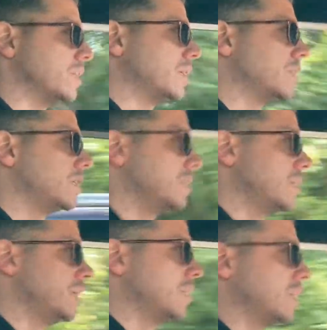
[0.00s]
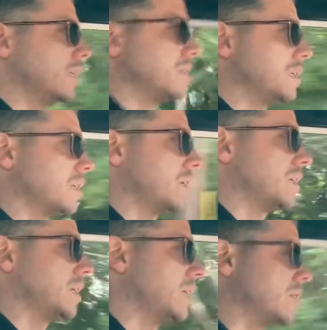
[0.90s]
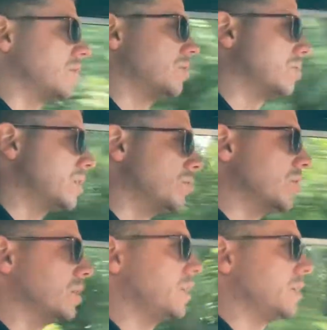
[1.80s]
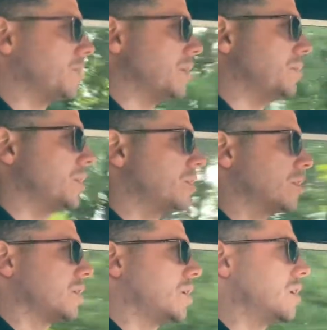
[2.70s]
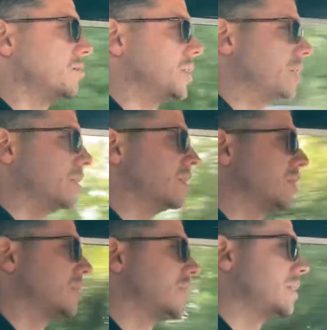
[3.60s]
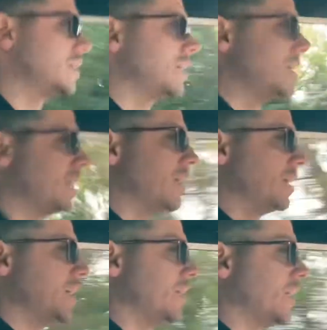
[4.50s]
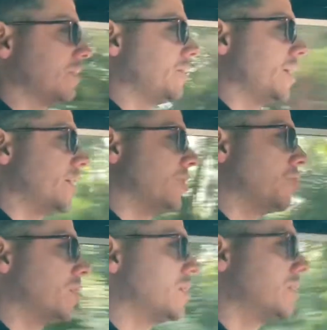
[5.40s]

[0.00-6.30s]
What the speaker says: And so I really am going to miss this car, because you're not going to find another one,